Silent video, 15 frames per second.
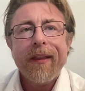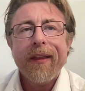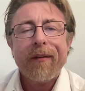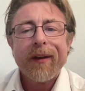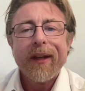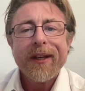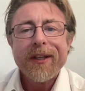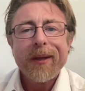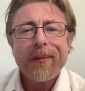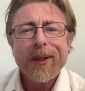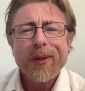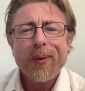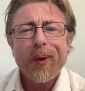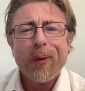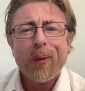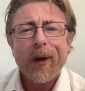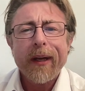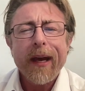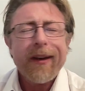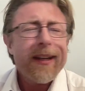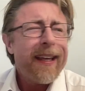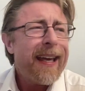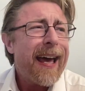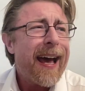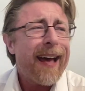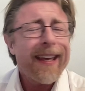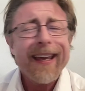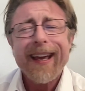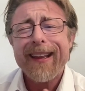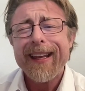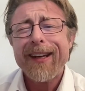the relationship just won't work out. Yeah, yeah,